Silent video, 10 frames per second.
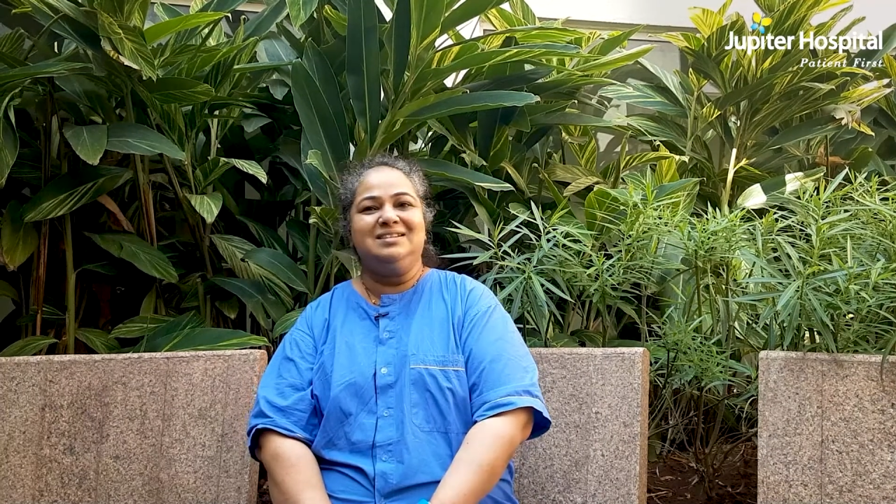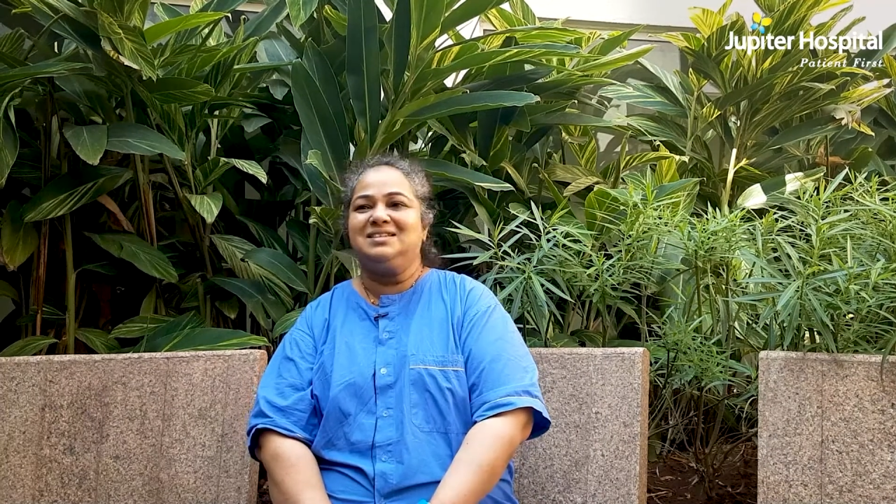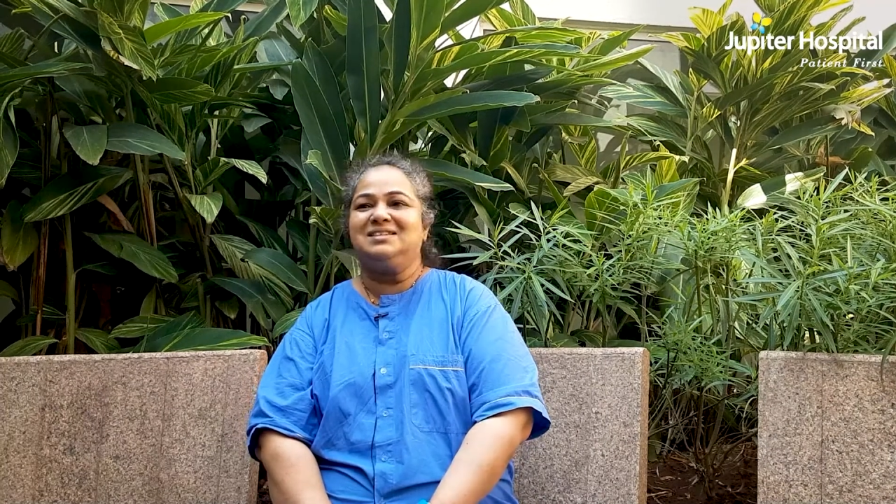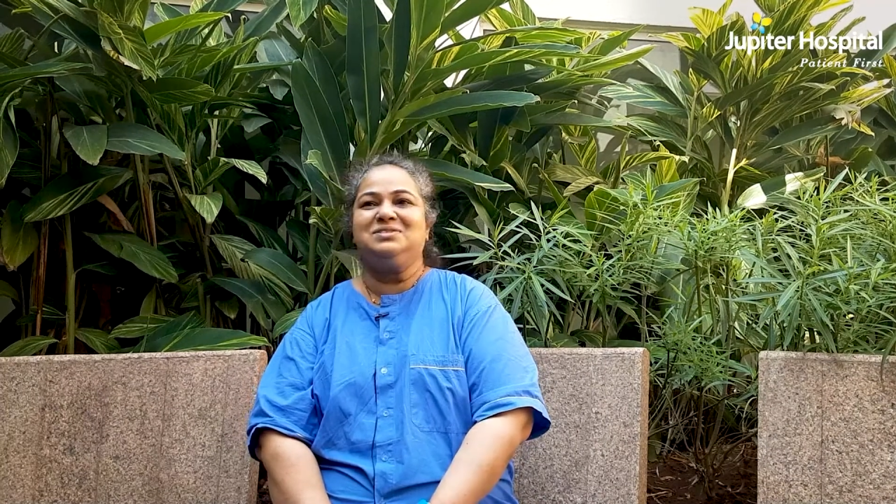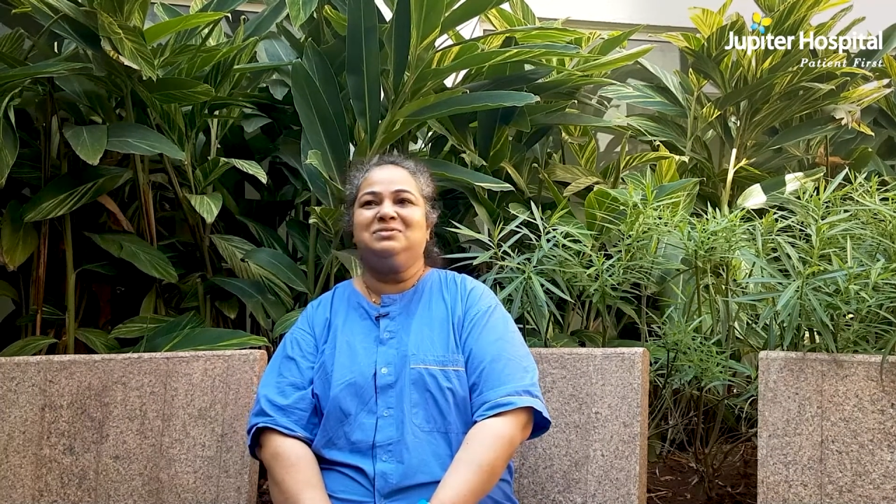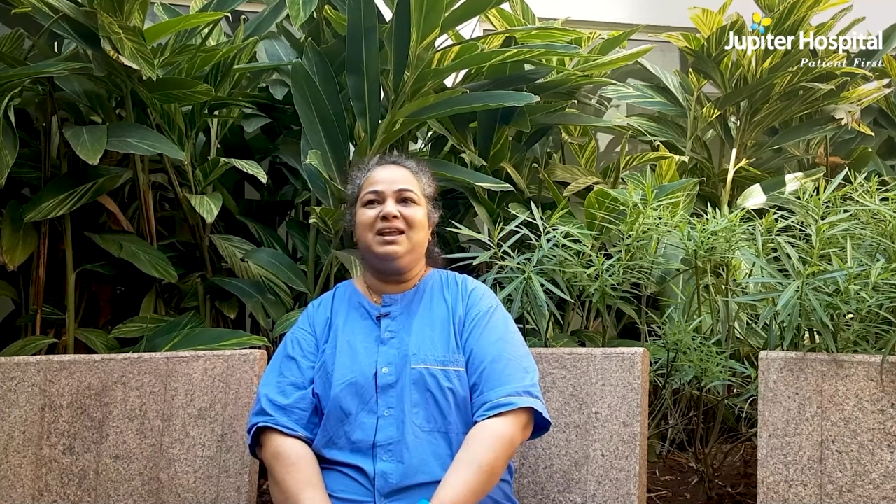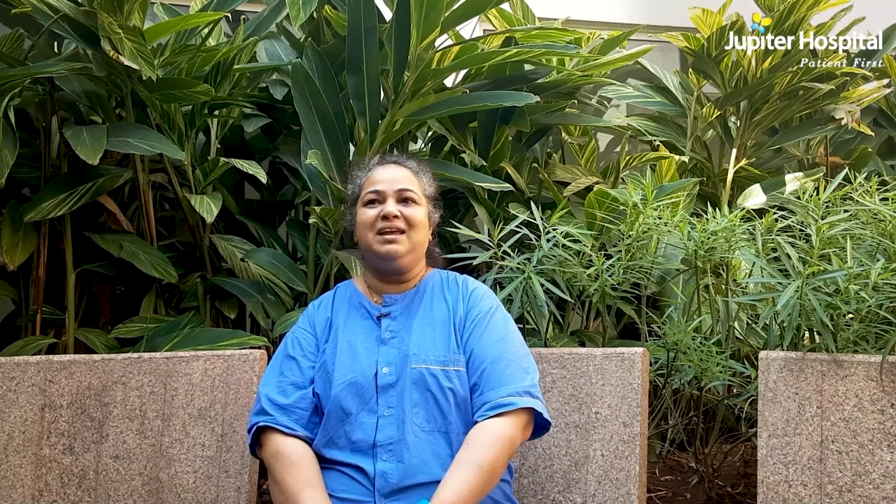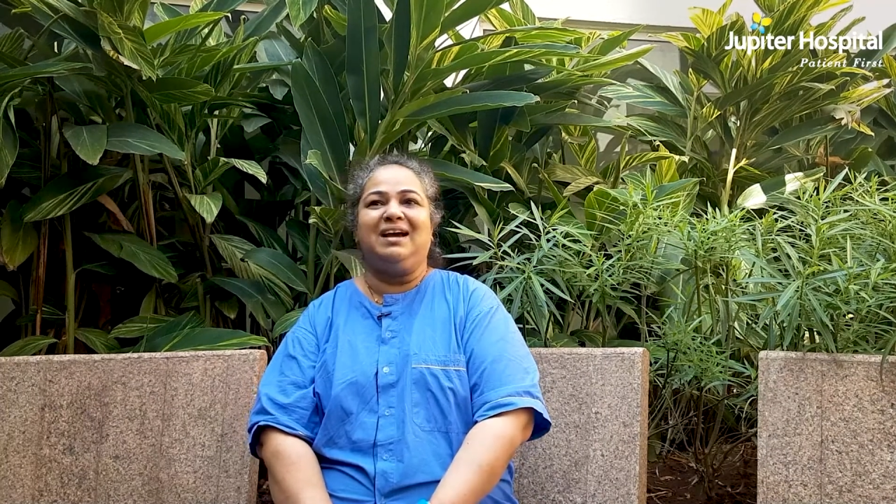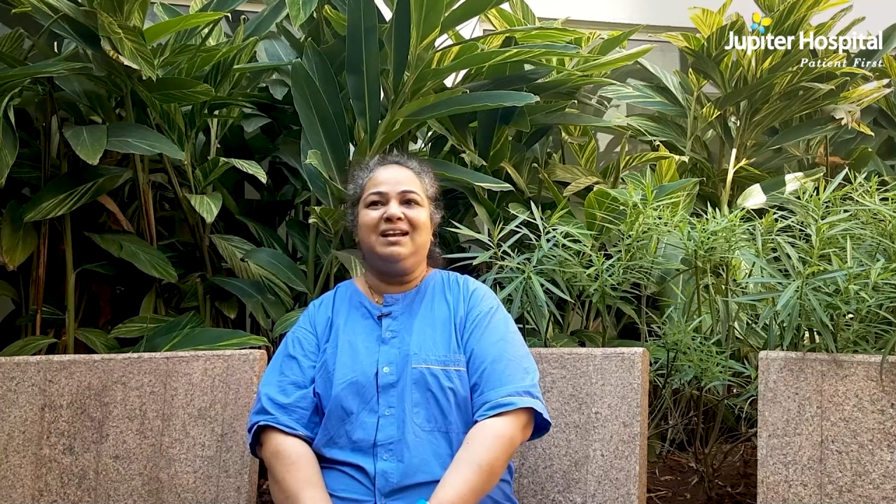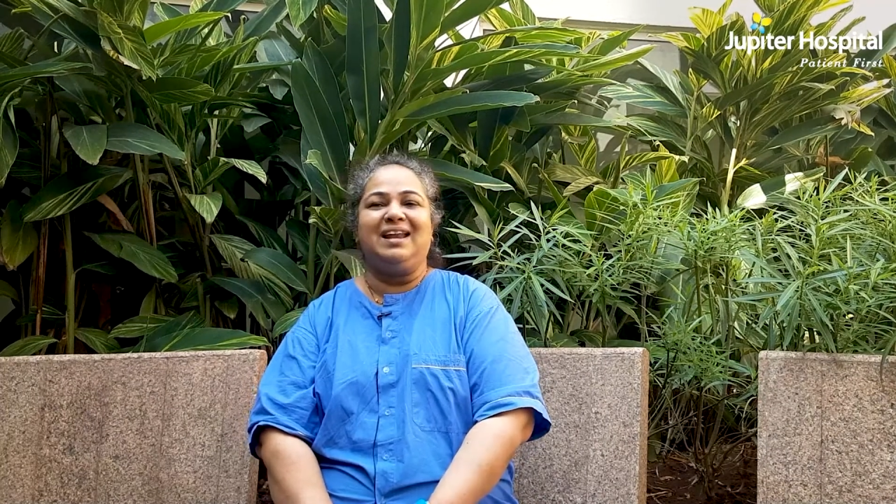This is
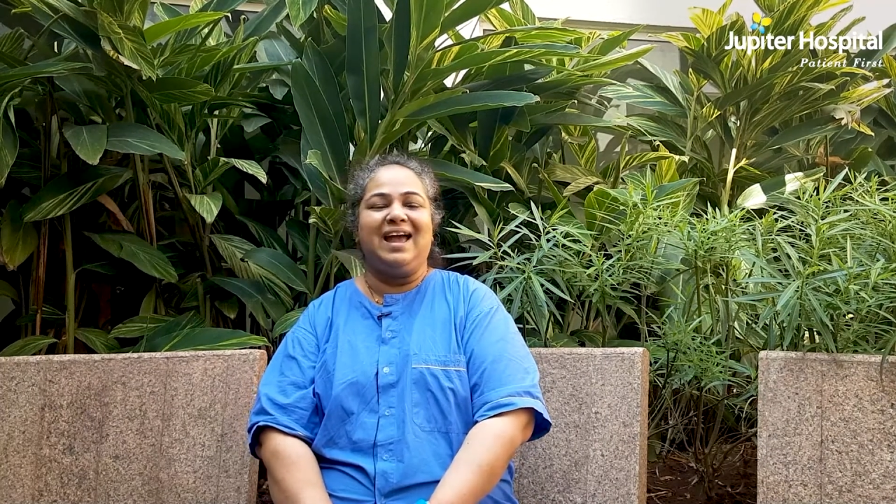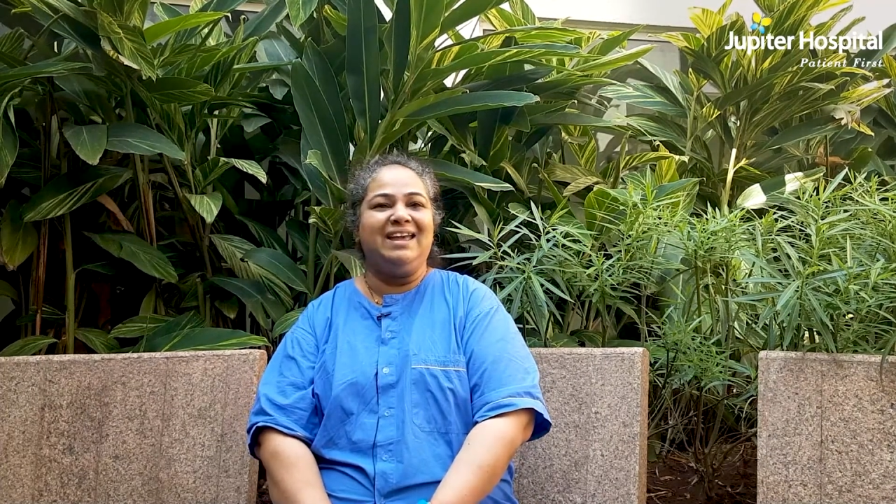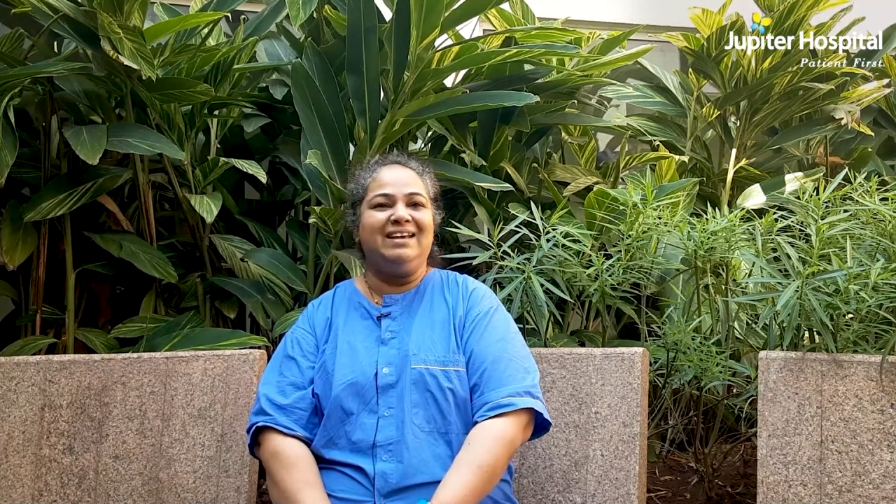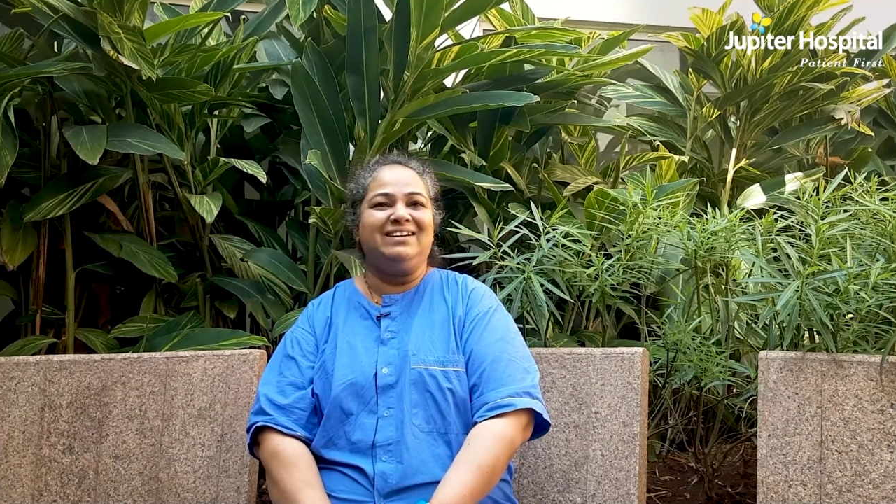very unlike